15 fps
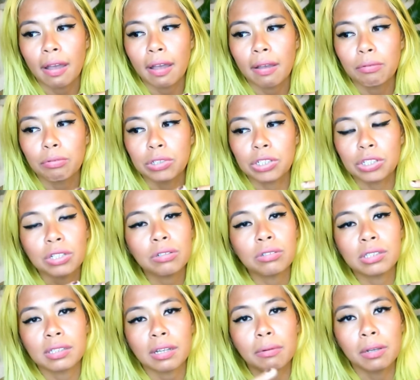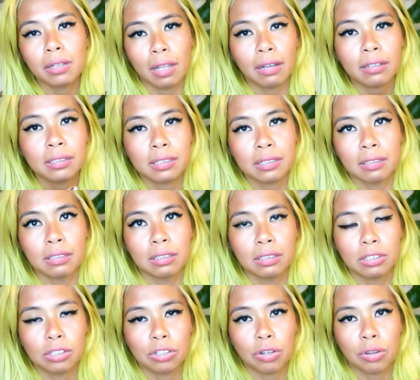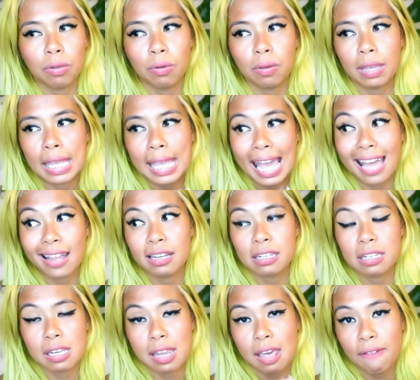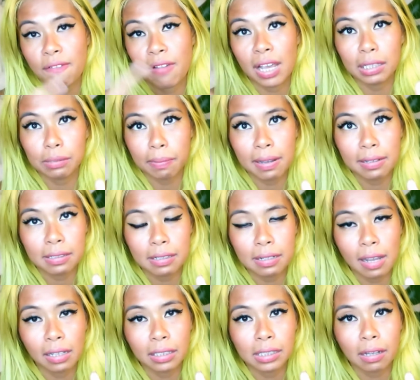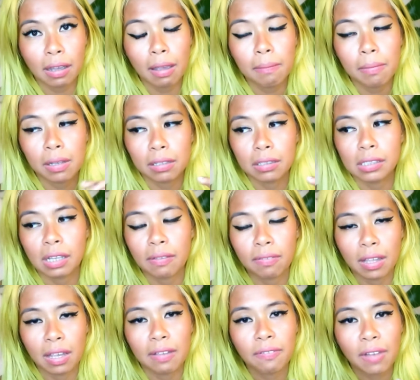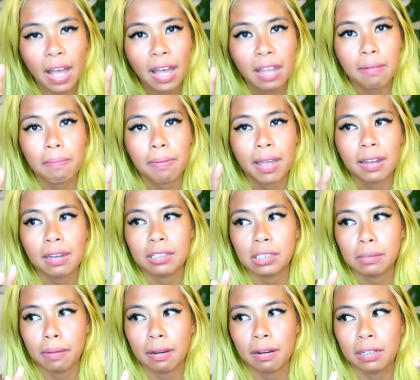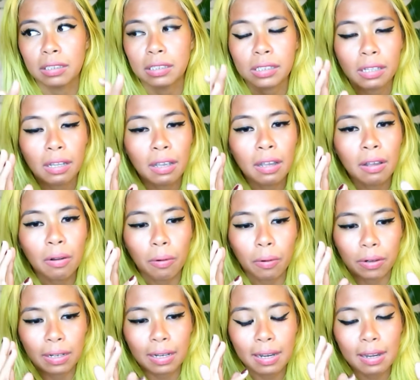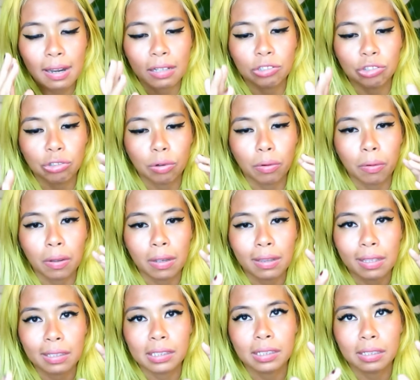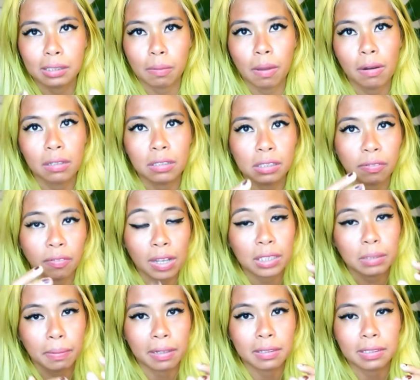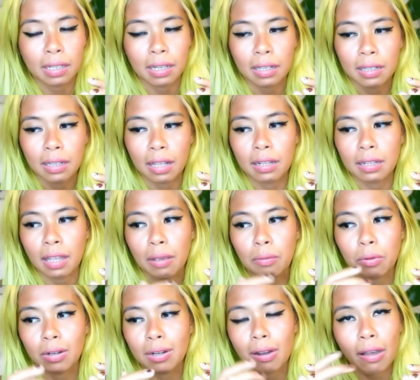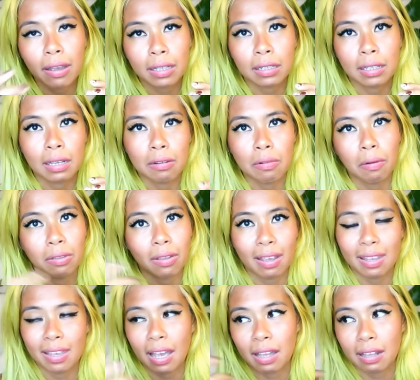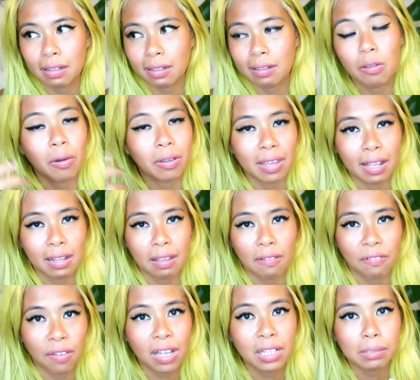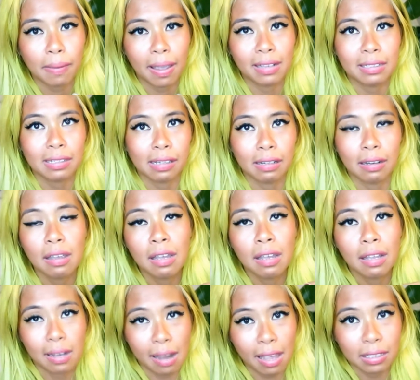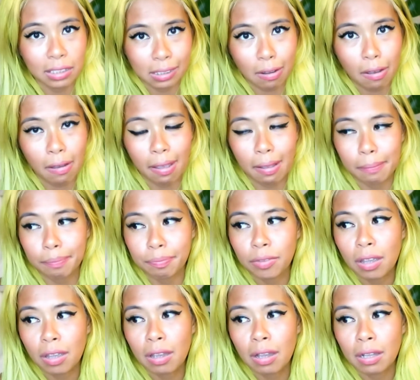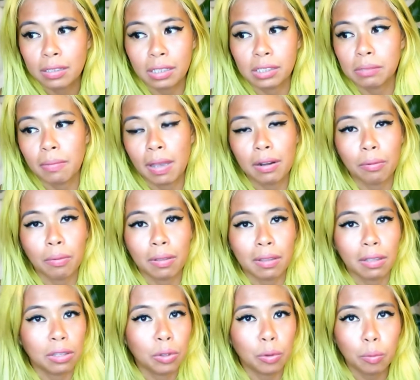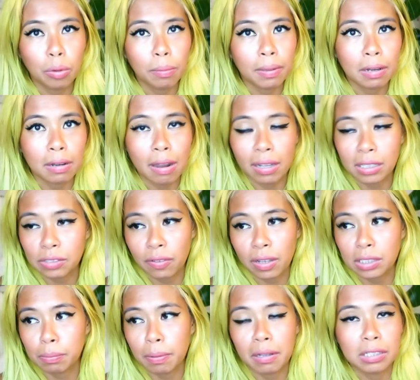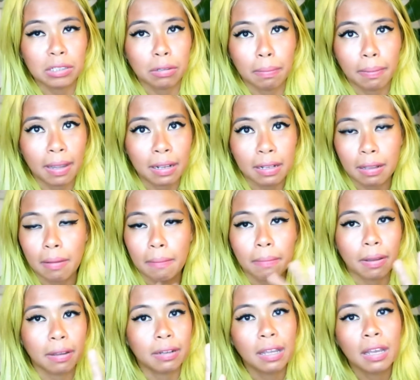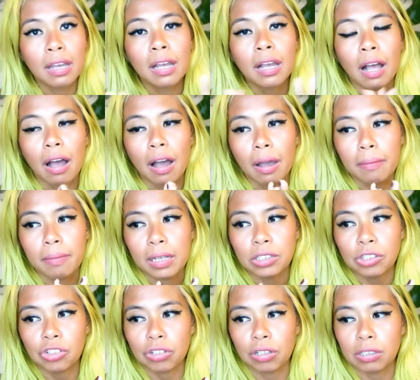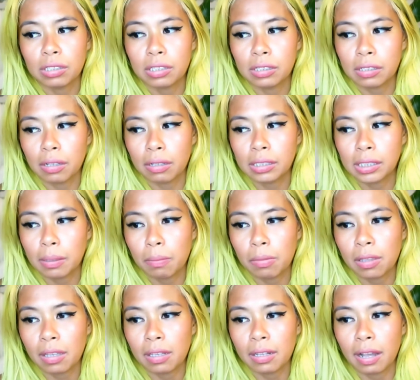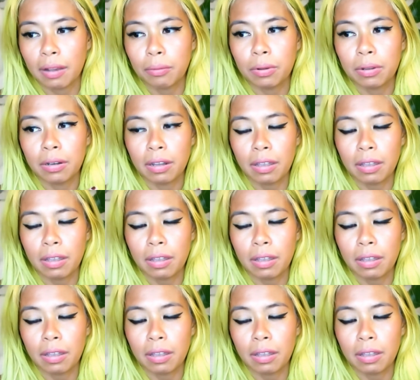reduce their reluctance to get their face painted next time, because if they've had a bad experience or they didn't enjoy this experience face painting, then they would likely not get their face painted next time. Doesn't matter whether you will be the next face painter to paint them, but it's just something that would